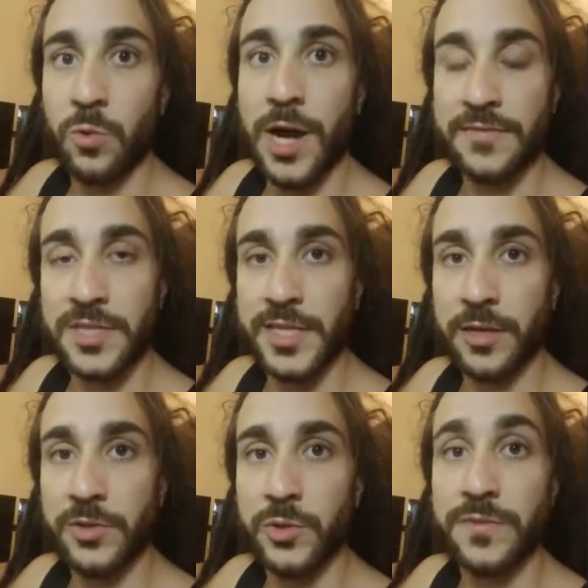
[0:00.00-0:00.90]
will have to
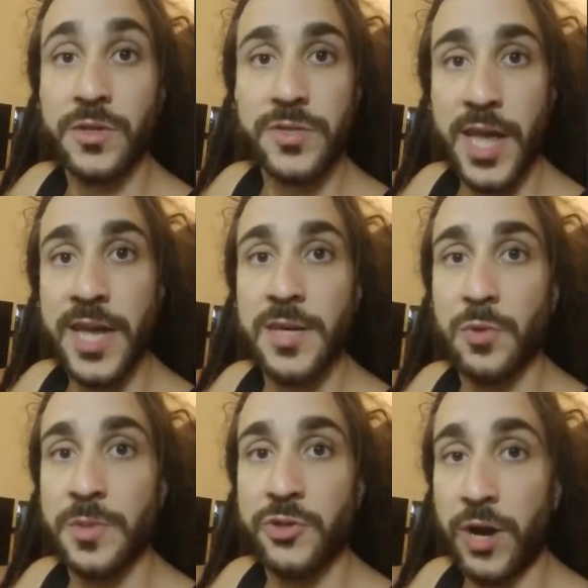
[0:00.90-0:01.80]
tell you if there's any
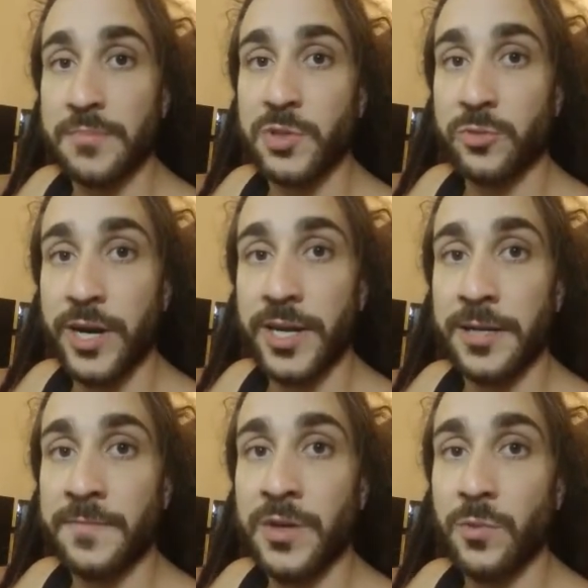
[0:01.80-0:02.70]
booby-trapped
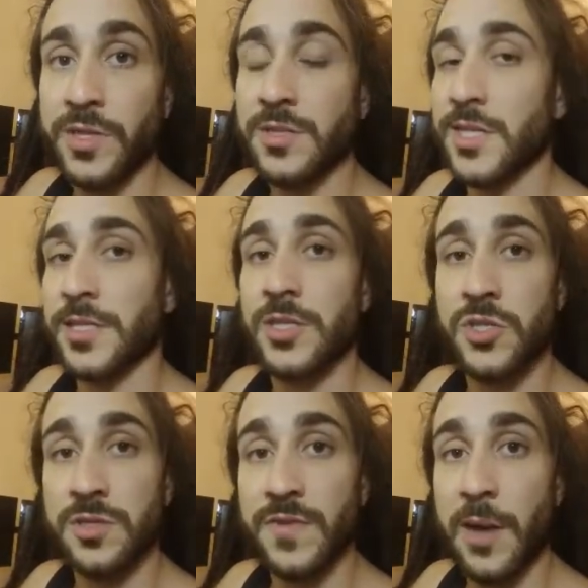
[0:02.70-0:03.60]
terrain within 6
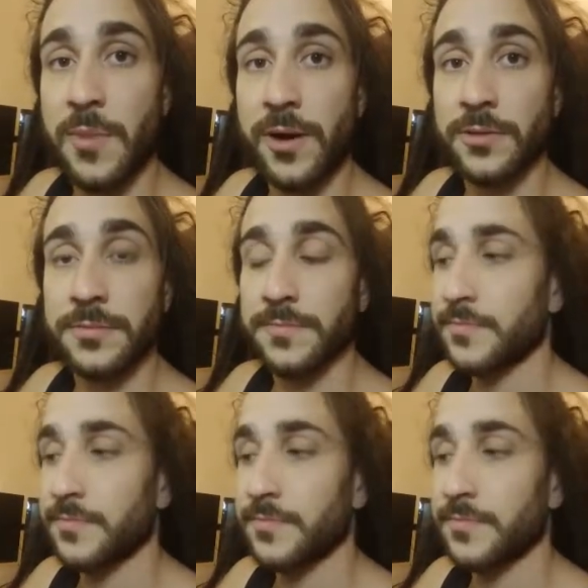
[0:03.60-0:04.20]
inches of that model.